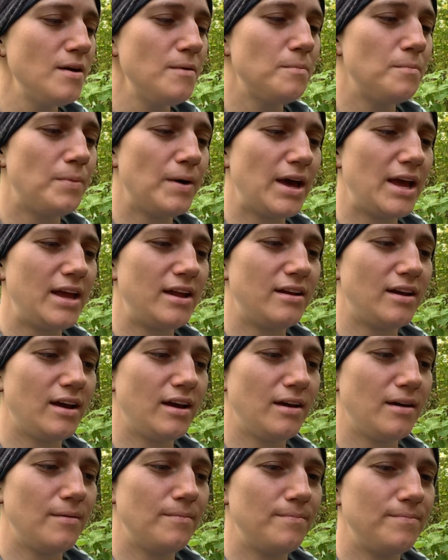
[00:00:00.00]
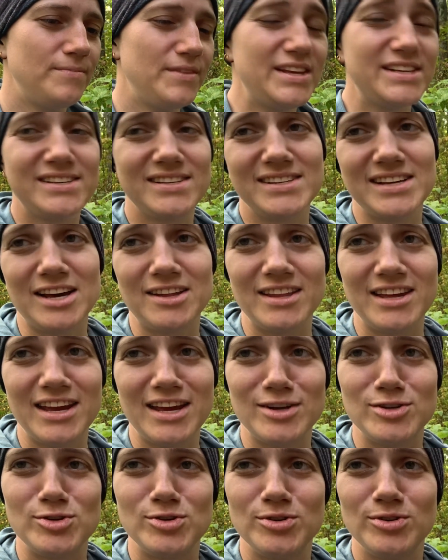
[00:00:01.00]
but this is how they
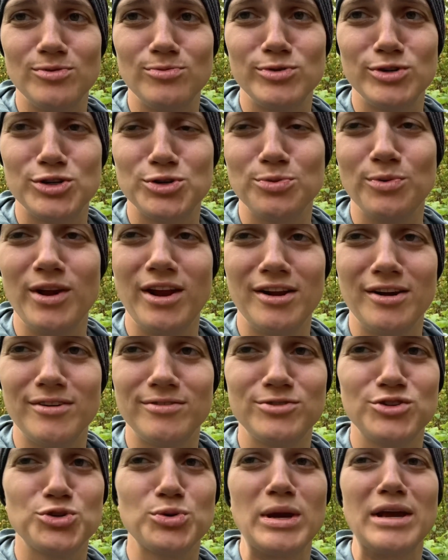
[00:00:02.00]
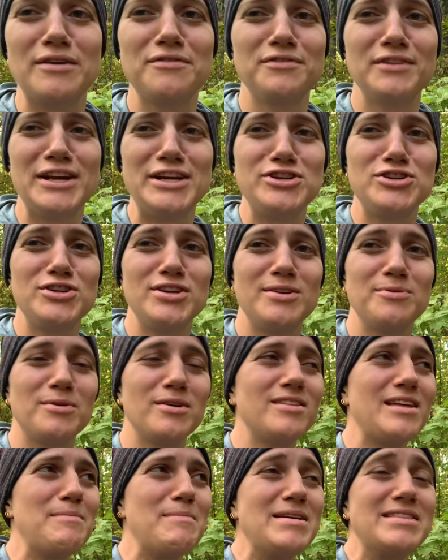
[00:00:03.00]
get you, shrinkflation, where
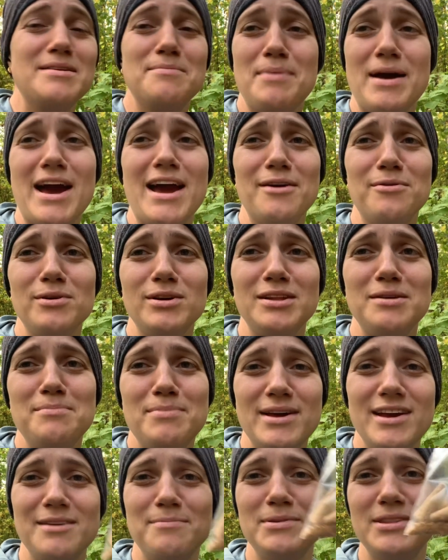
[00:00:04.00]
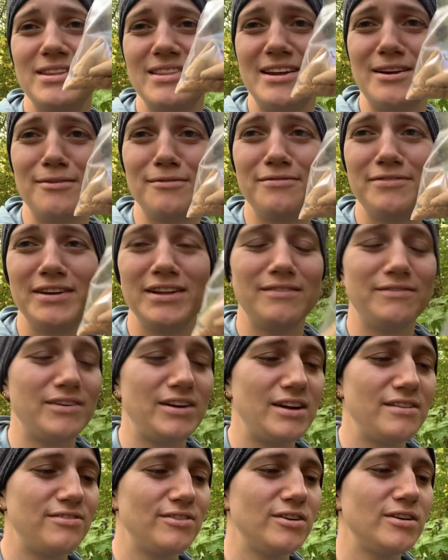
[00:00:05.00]
they make the bag really big, but then they don't fill it
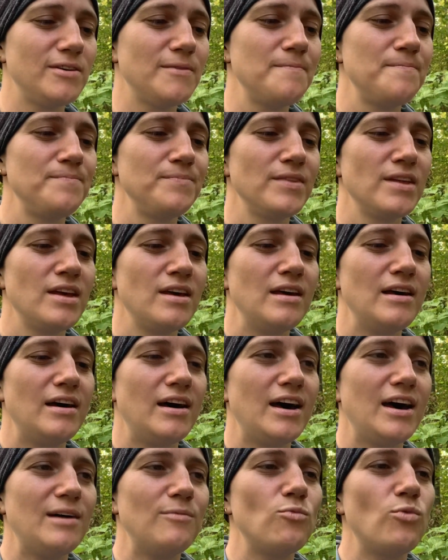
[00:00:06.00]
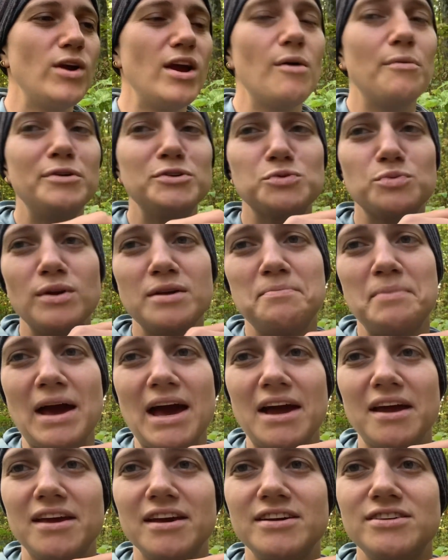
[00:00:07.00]
very full. We always
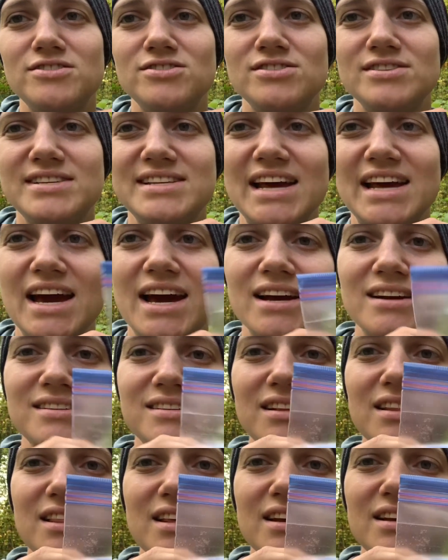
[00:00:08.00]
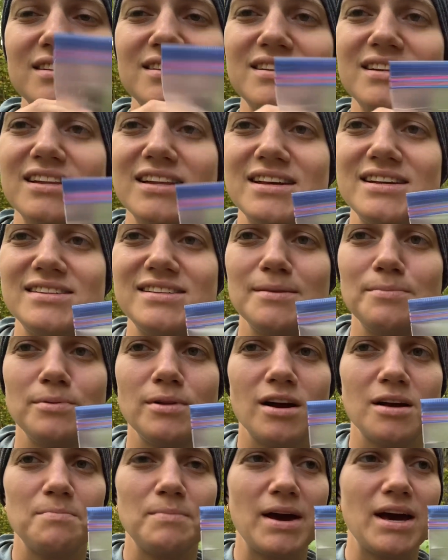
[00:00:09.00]
repackage snacks and things into like
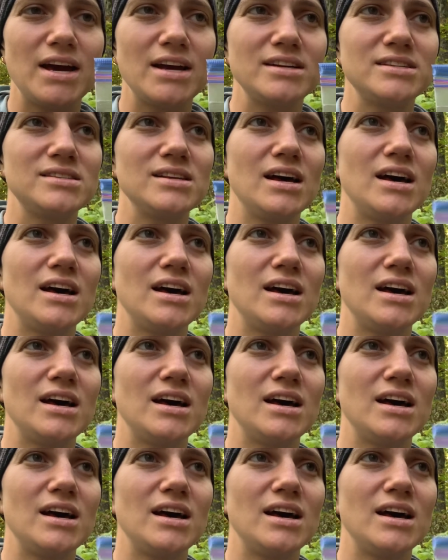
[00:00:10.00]
Ziploc bags.